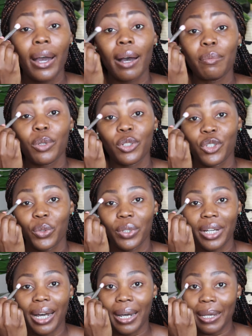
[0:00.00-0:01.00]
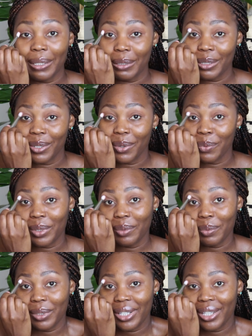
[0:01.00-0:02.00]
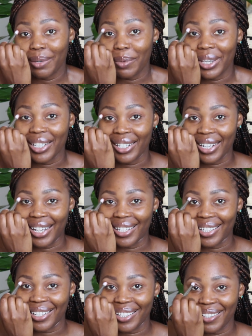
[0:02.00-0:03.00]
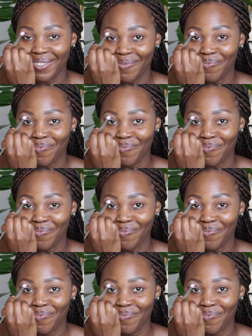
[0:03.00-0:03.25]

I'm not sure, guys, so we'll see where this takes us.